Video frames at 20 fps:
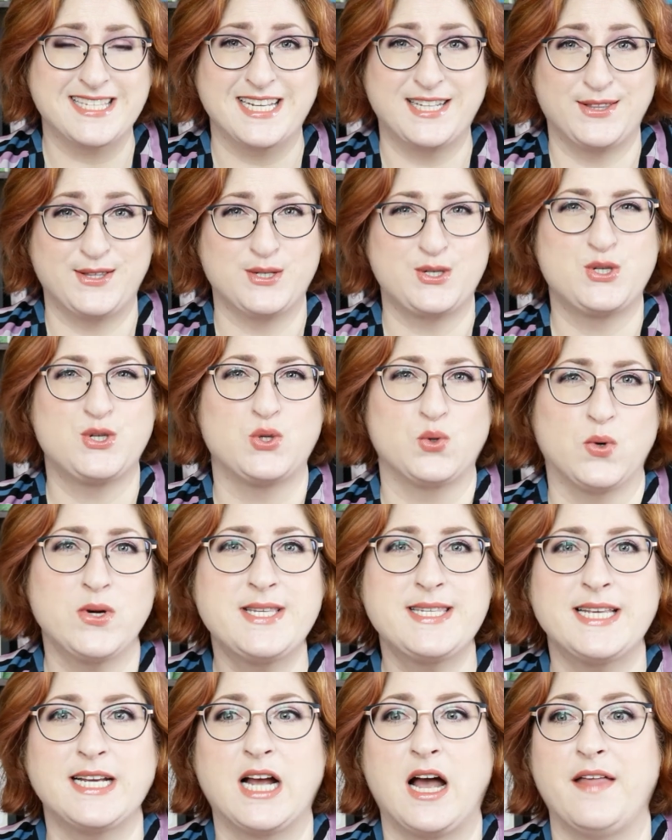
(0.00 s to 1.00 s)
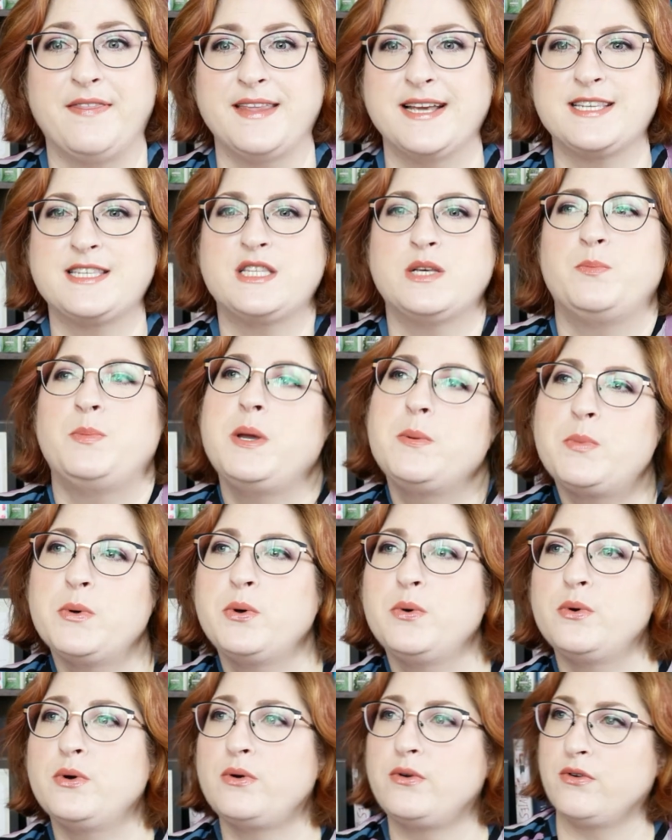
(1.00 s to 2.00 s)
Like the sourcing on this, the people
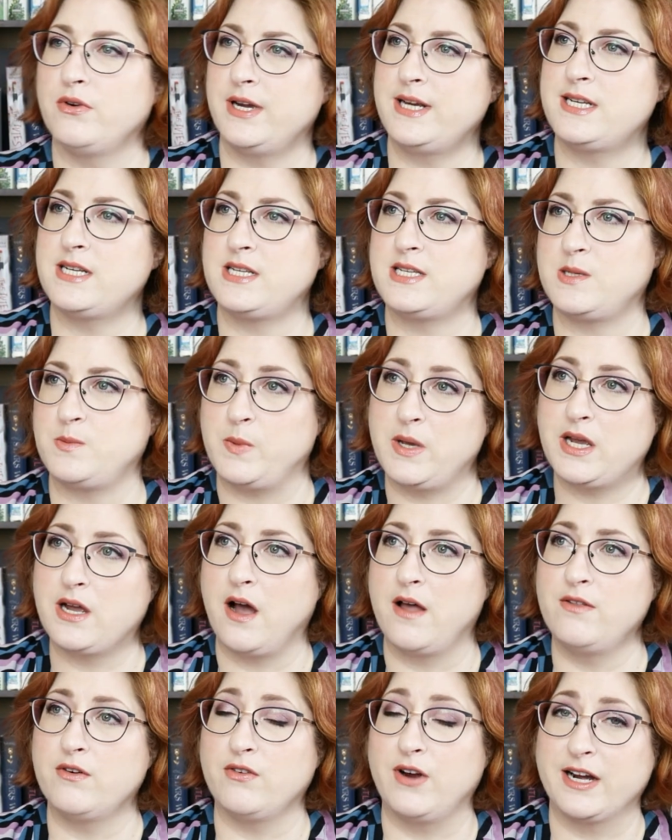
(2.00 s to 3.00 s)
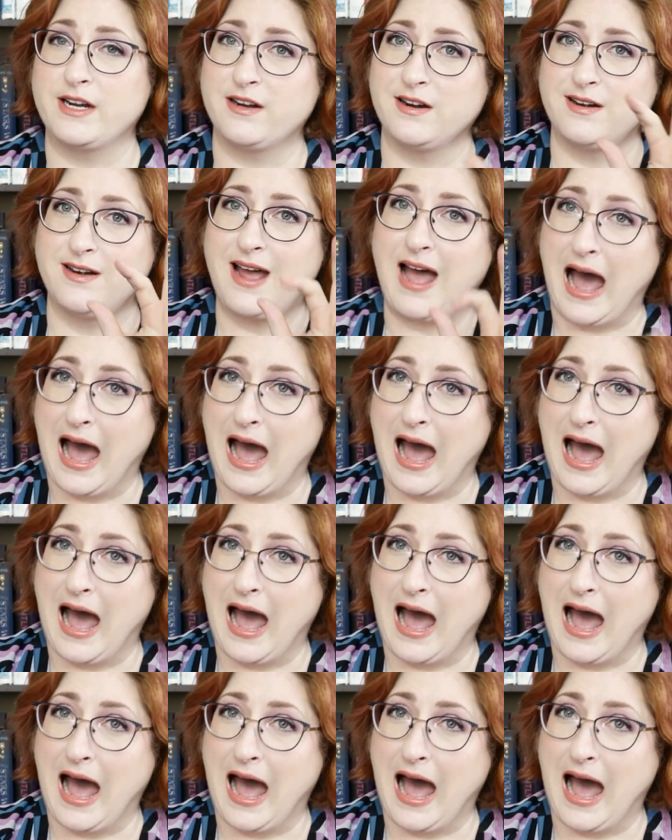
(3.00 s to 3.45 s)
who agreed to speak on the record,